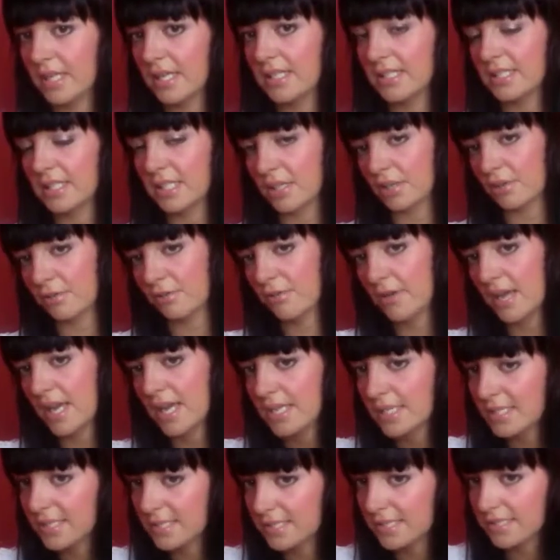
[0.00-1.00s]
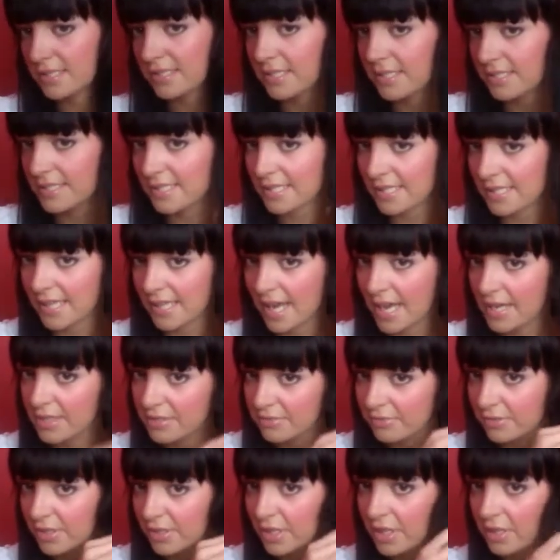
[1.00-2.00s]
is it creates the kind
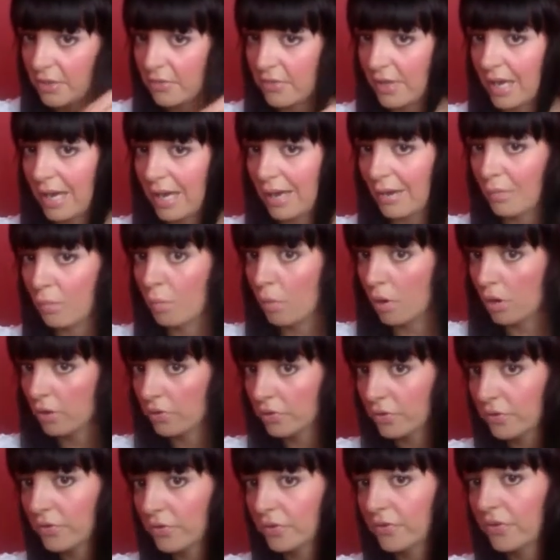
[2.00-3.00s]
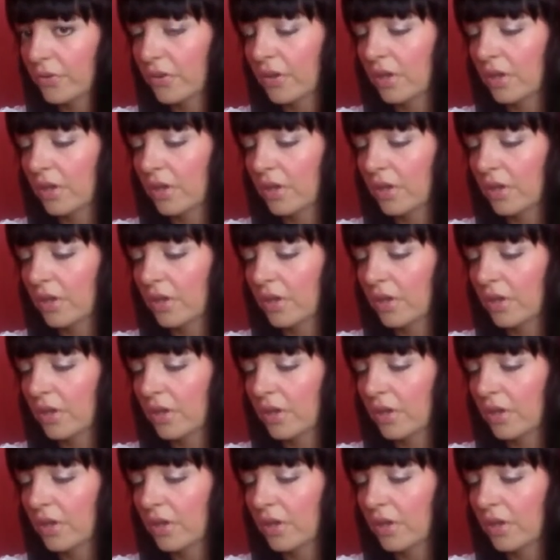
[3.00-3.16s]
of curl that I want,